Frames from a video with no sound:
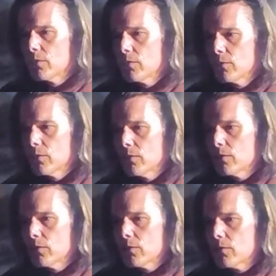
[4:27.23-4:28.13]

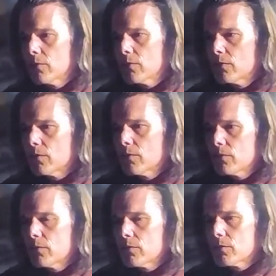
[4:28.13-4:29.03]

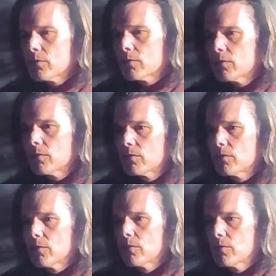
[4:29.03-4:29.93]

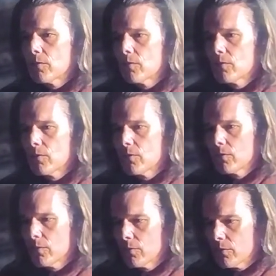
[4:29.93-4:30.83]

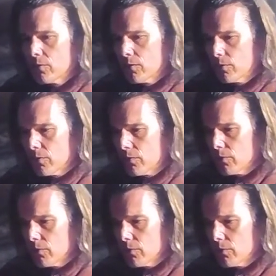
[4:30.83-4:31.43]
[no speech]